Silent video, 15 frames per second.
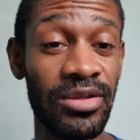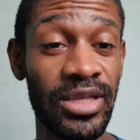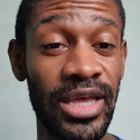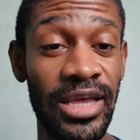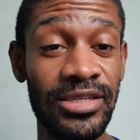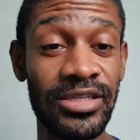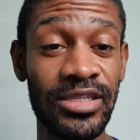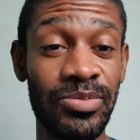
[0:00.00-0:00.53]

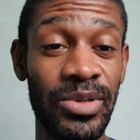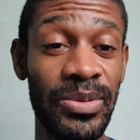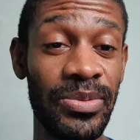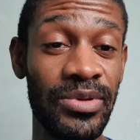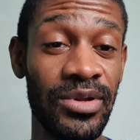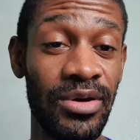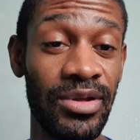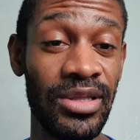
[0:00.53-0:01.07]
cases, people
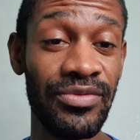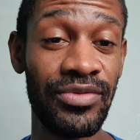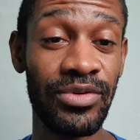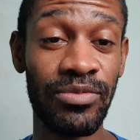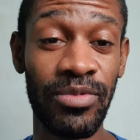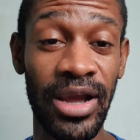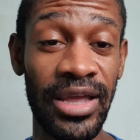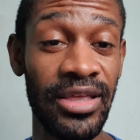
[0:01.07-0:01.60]
don't
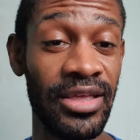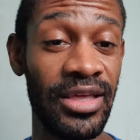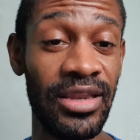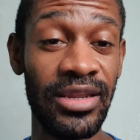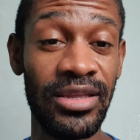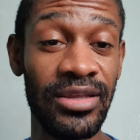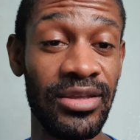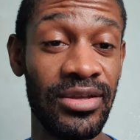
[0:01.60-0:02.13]
even write
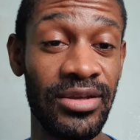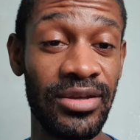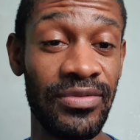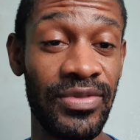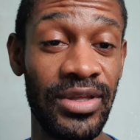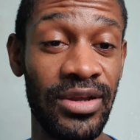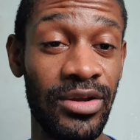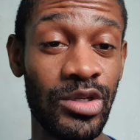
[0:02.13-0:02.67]
any of
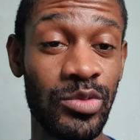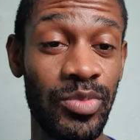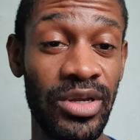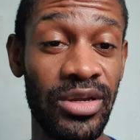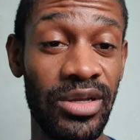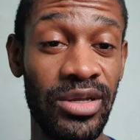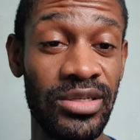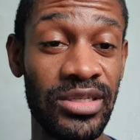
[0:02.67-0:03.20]
their
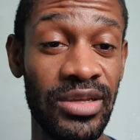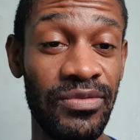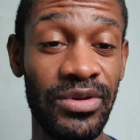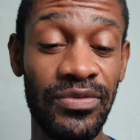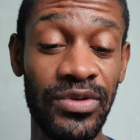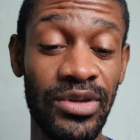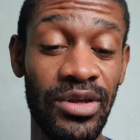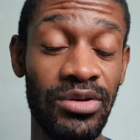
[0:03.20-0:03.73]
experience. Even
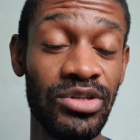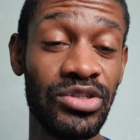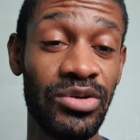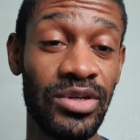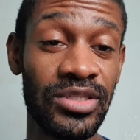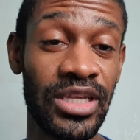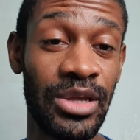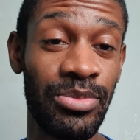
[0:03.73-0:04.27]
if you don't show a
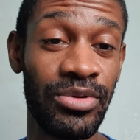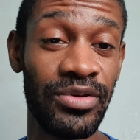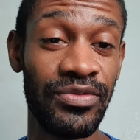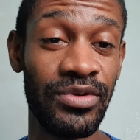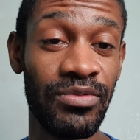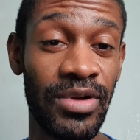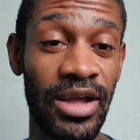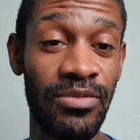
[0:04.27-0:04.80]
sample, if
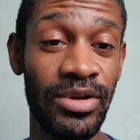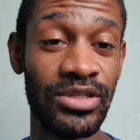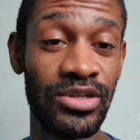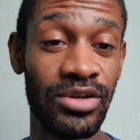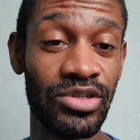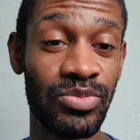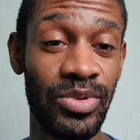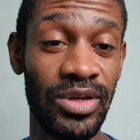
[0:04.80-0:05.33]
you write what your
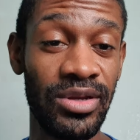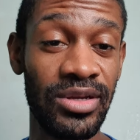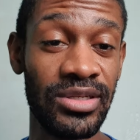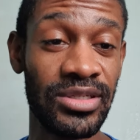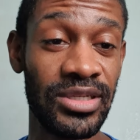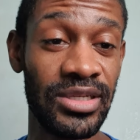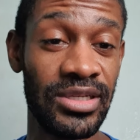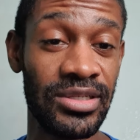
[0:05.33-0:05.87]

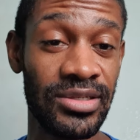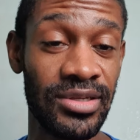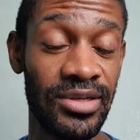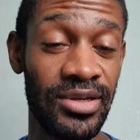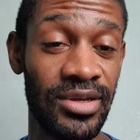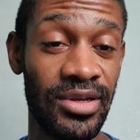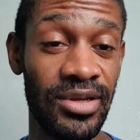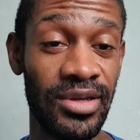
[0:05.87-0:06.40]
experience is,
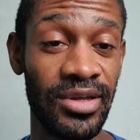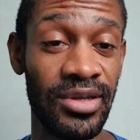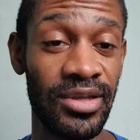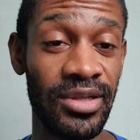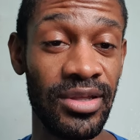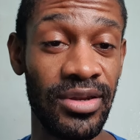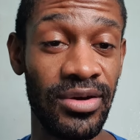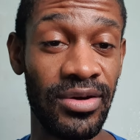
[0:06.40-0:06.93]

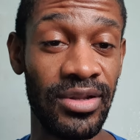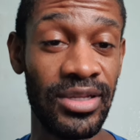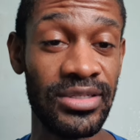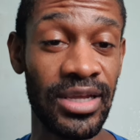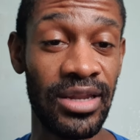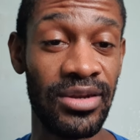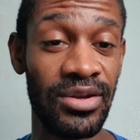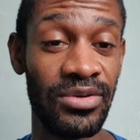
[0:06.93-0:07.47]
at least
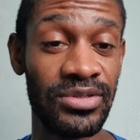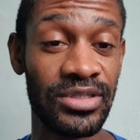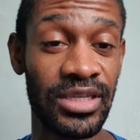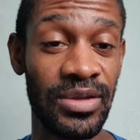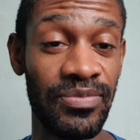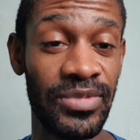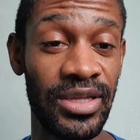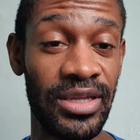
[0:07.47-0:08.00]
I know
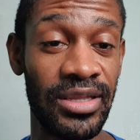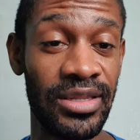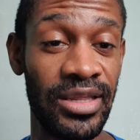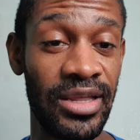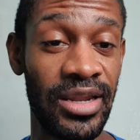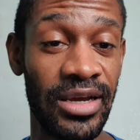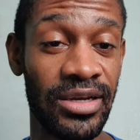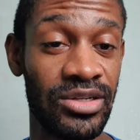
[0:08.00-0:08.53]
something, and
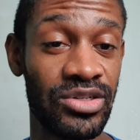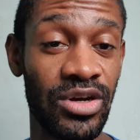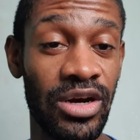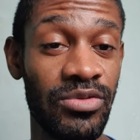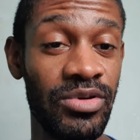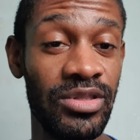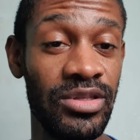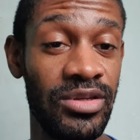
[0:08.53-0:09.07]
then I could talk
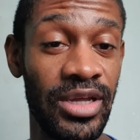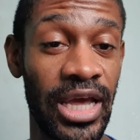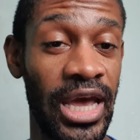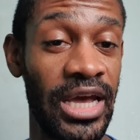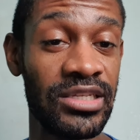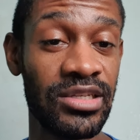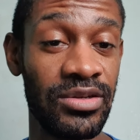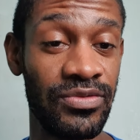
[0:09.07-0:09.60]
with you and
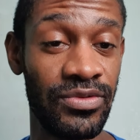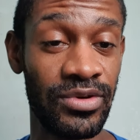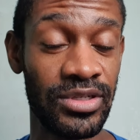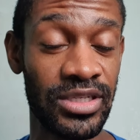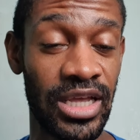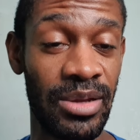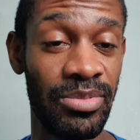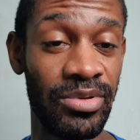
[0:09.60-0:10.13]
ask you for
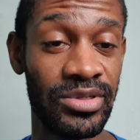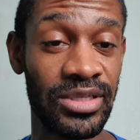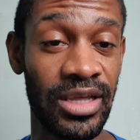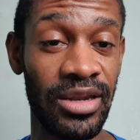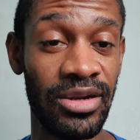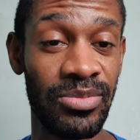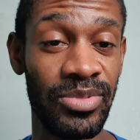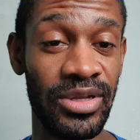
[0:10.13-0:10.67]
samples
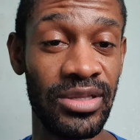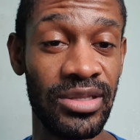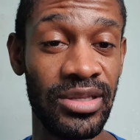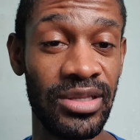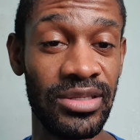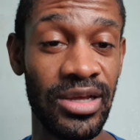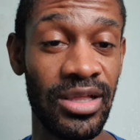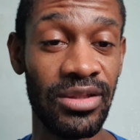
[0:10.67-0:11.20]
later. But
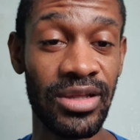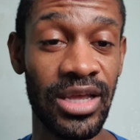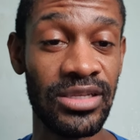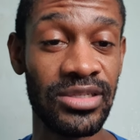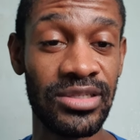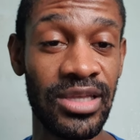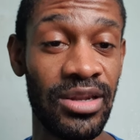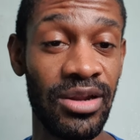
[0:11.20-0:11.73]
in other
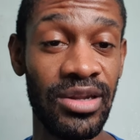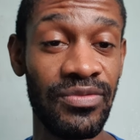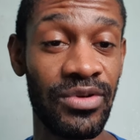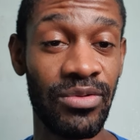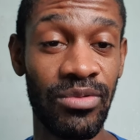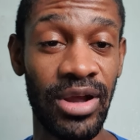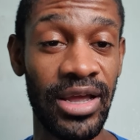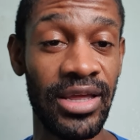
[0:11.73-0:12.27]
cases, they don't
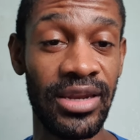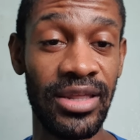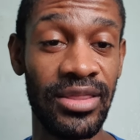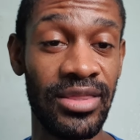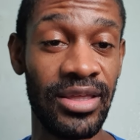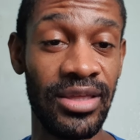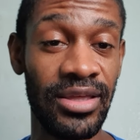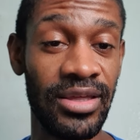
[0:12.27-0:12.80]
even write
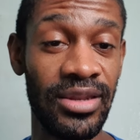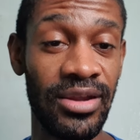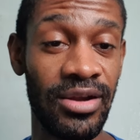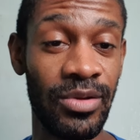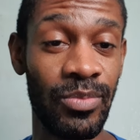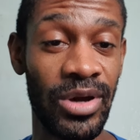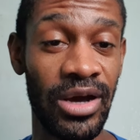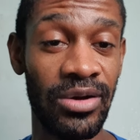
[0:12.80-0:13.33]
anything in there
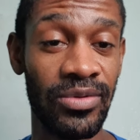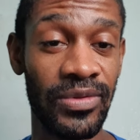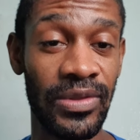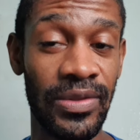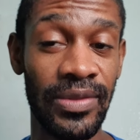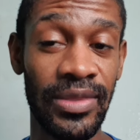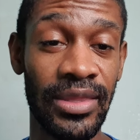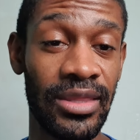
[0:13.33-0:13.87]
about
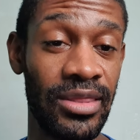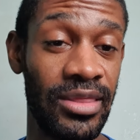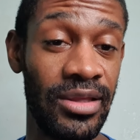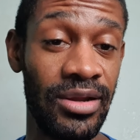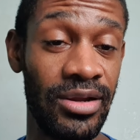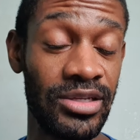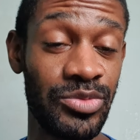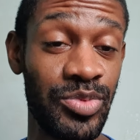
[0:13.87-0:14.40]

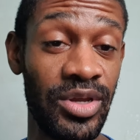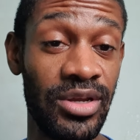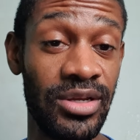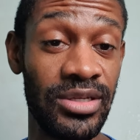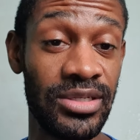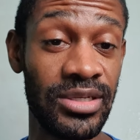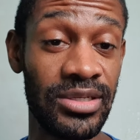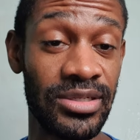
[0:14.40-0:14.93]
their
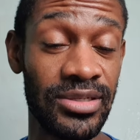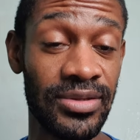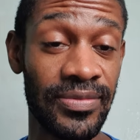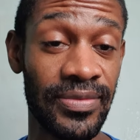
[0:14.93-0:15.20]
experiences.